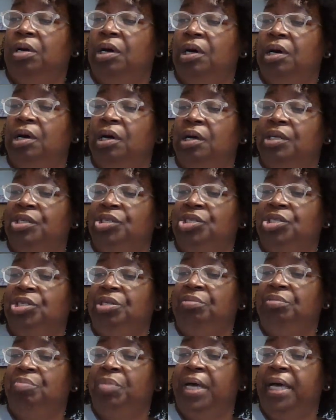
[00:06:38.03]
uh,
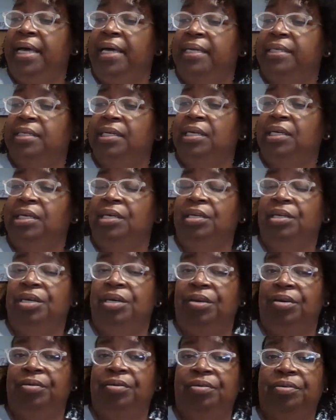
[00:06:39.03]
sheet masks in
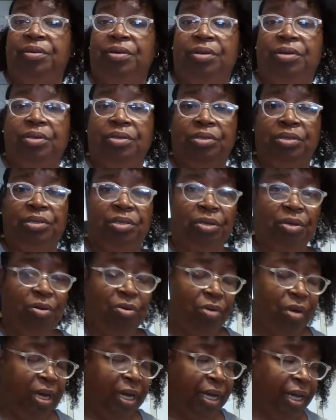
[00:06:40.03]
here.
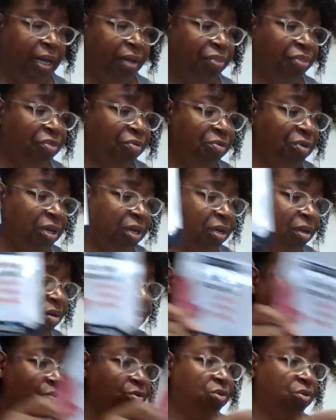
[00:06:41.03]
So I got three of
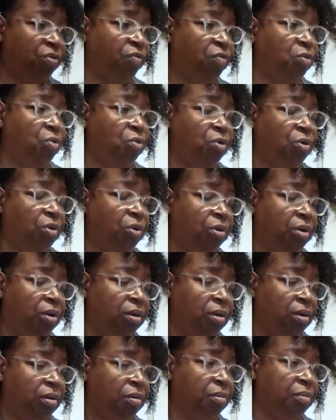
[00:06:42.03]
those for
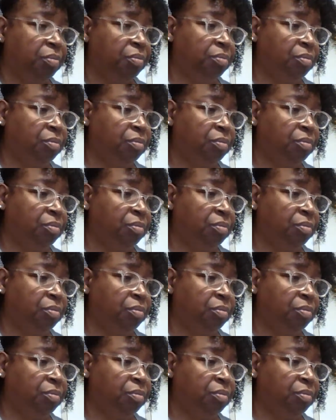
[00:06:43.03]
um,